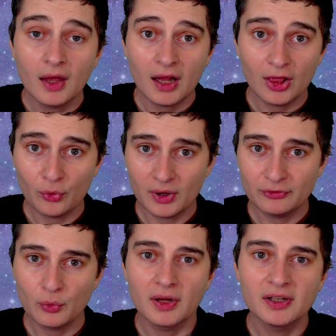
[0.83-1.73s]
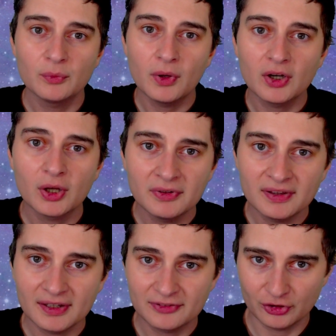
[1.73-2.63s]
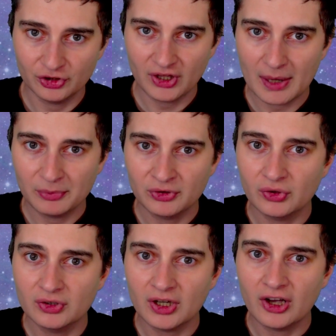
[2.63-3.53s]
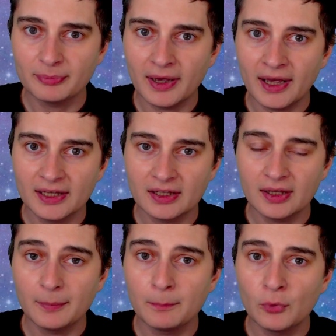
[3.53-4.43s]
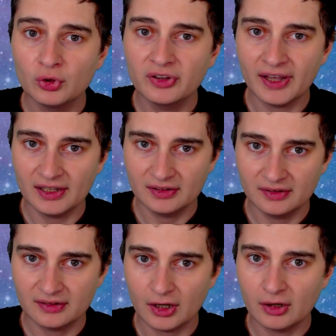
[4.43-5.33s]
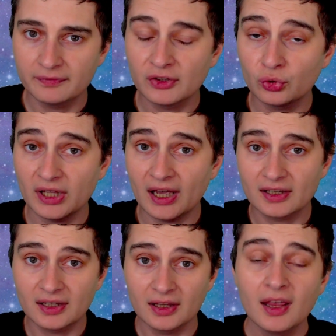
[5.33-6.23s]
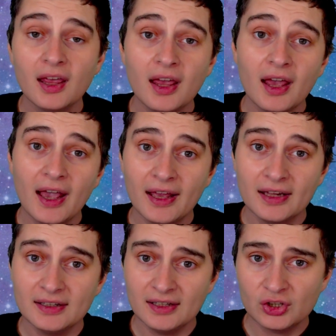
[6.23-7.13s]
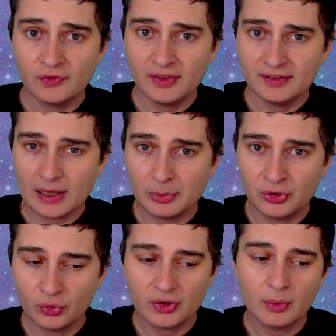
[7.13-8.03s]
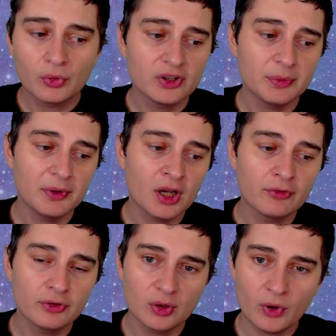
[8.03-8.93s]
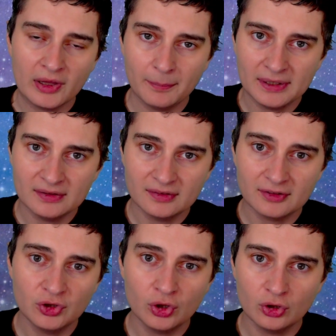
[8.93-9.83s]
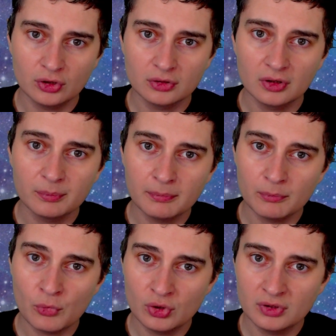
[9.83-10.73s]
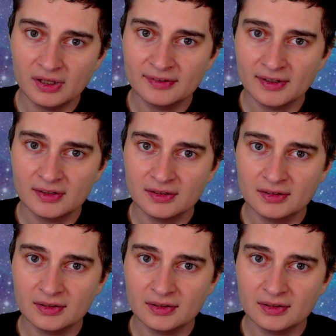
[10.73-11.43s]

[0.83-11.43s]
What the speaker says: Hello everyone, and welcome to this first episode of my moon signs of the zodiac. And each of these episodes I'm going to be covering what it means if your moon is in